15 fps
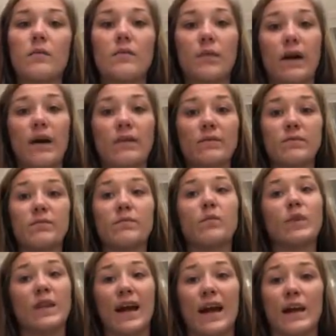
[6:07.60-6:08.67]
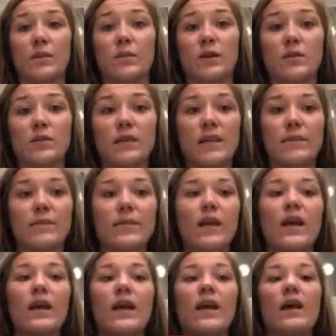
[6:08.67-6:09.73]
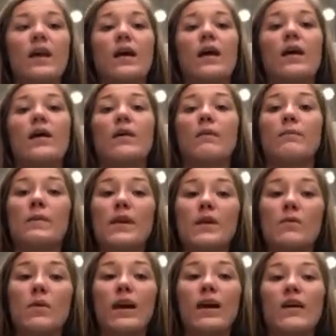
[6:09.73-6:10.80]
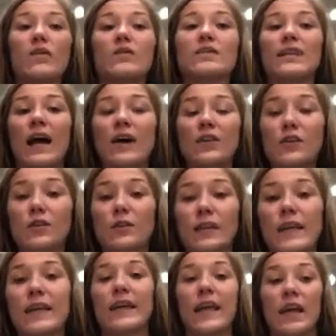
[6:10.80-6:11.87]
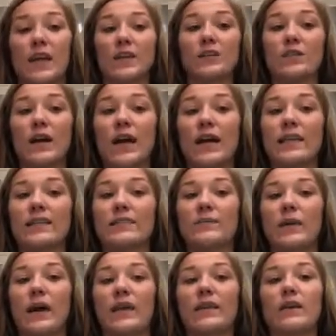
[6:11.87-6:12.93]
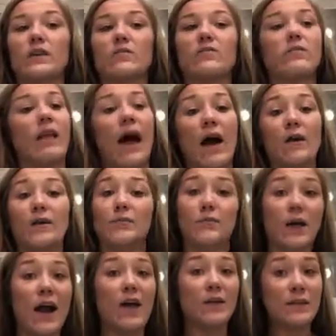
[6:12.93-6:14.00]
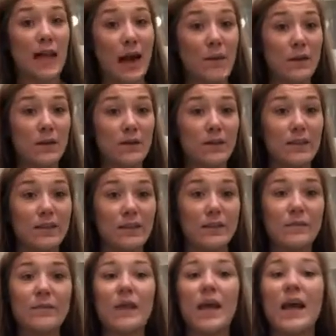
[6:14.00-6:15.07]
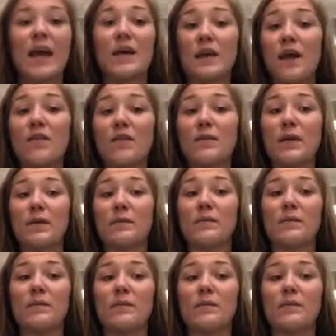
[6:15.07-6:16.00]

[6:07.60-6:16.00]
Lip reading: but with a higher penalty. Meanwhile, South Korea, characterized by their loud and proud capitalism, government